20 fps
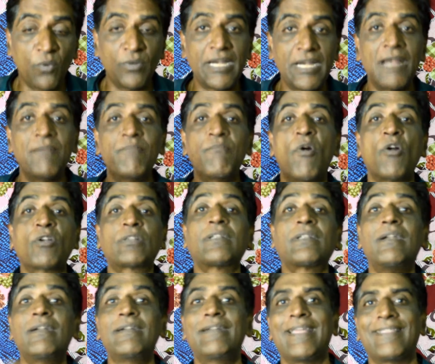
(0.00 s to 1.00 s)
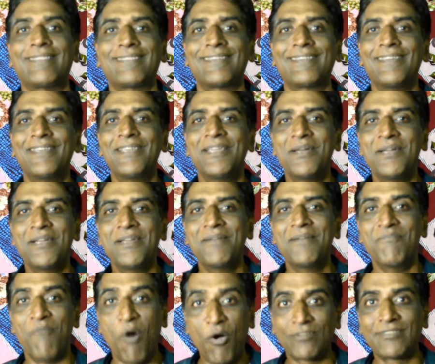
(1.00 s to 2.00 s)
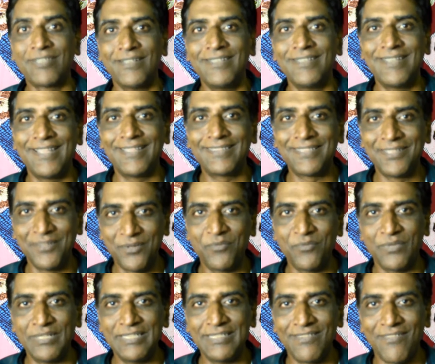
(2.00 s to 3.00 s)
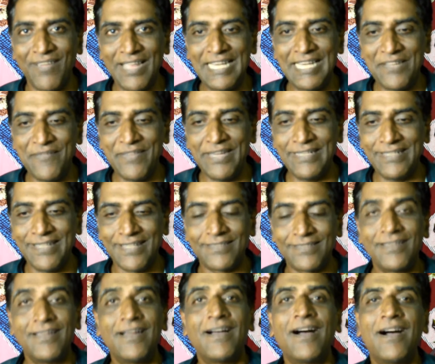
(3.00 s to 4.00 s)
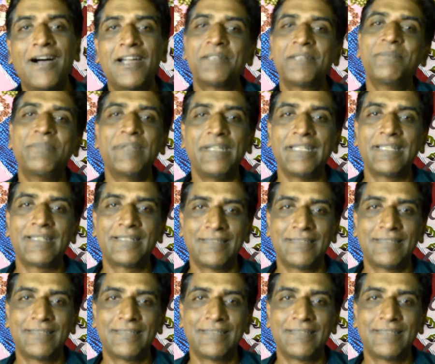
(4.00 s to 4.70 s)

and mortal death, while living death, heartbreak.